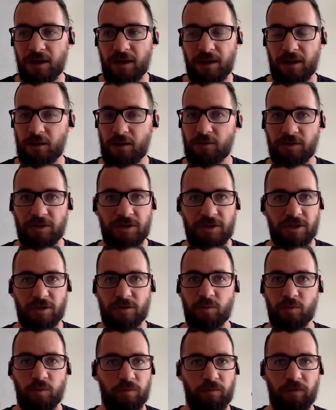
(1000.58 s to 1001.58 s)
there was
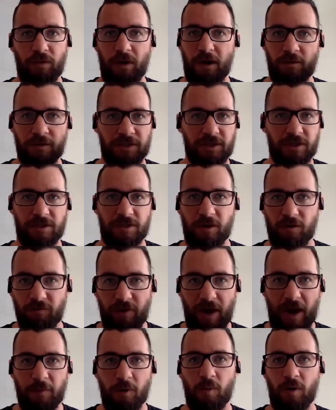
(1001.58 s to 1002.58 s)
just it was just a
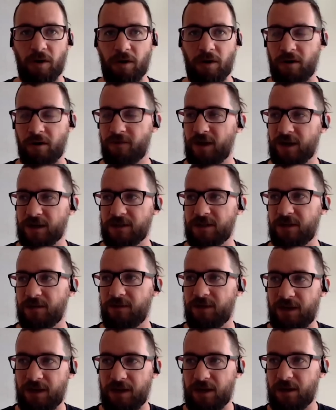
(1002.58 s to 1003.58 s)
rabbit warren of
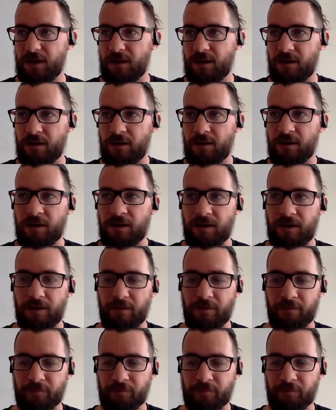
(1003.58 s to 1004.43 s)
activity and um,